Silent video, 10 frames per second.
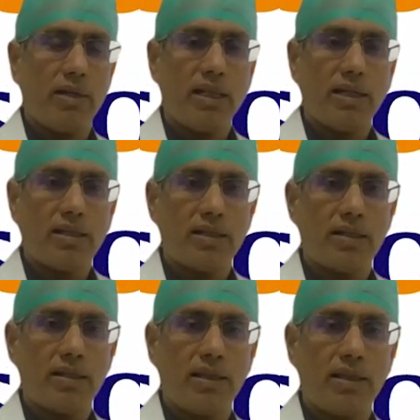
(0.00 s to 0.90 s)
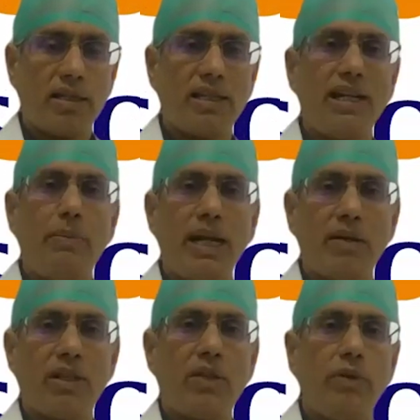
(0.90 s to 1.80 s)
there's a
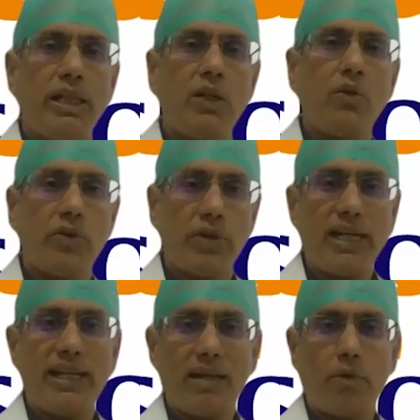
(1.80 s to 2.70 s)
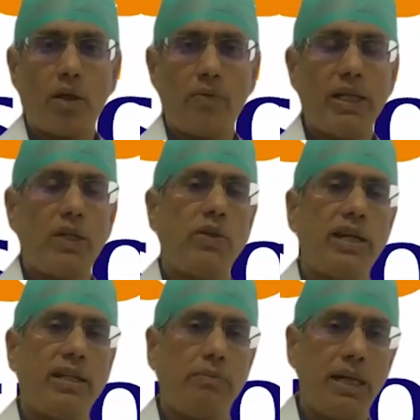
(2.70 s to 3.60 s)
debate whether we need to treat them or we should
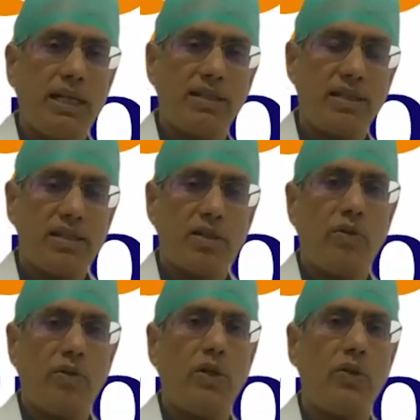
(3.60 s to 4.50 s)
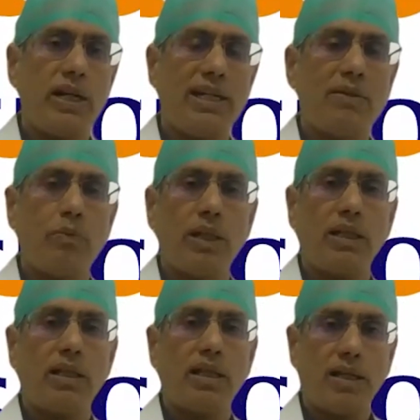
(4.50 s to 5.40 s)
treat them medicine or we should treat them
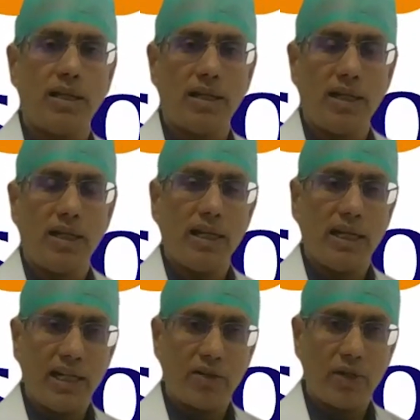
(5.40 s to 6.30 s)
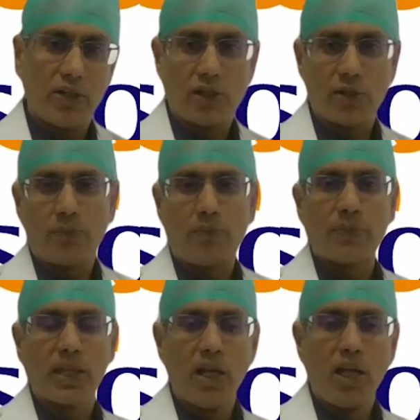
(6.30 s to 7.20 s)
with intervention.
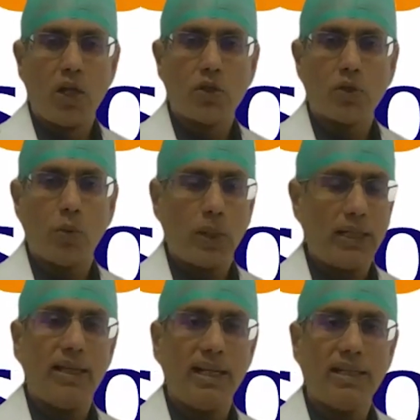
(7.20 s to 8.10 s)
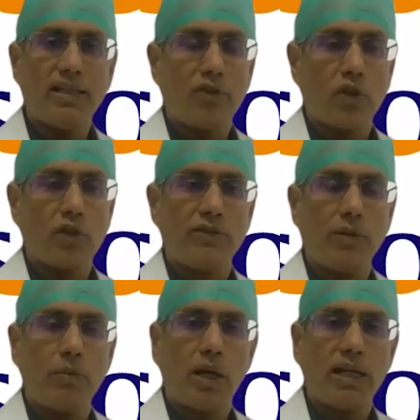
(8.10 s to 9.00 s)
So one thing is, of course, if
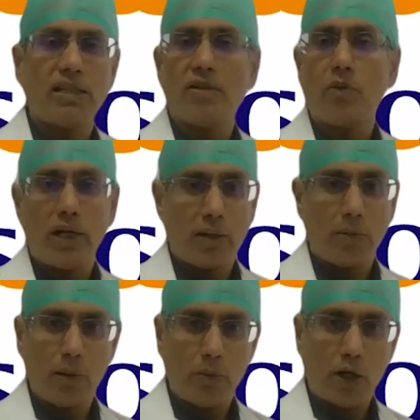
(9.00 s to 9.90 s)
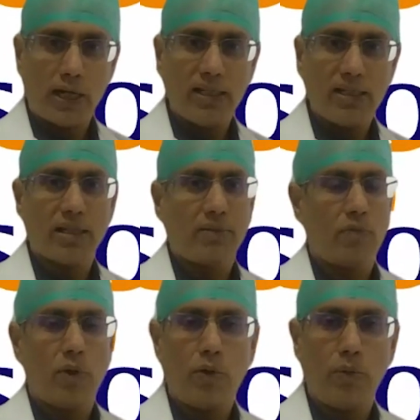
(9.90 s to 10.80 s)
the blockage is a vulnerable blockage,
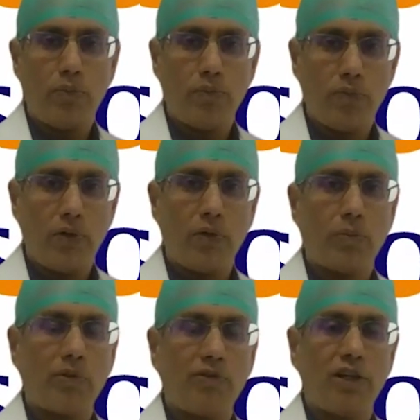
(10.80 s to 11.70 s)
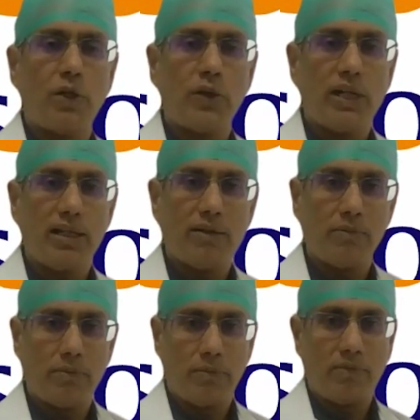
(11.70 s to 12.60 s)
we would prefer to treat
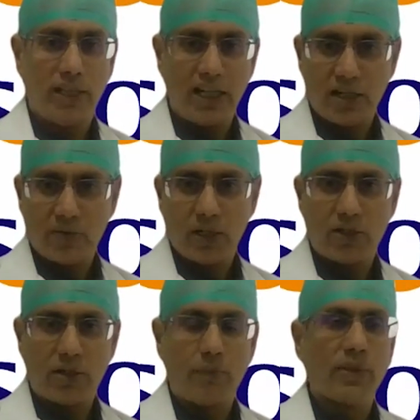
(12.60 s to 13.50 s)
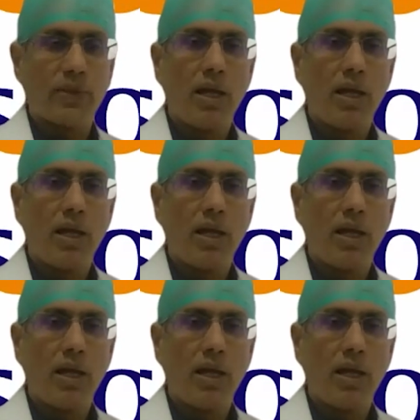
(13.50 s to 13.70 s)
them with intervention.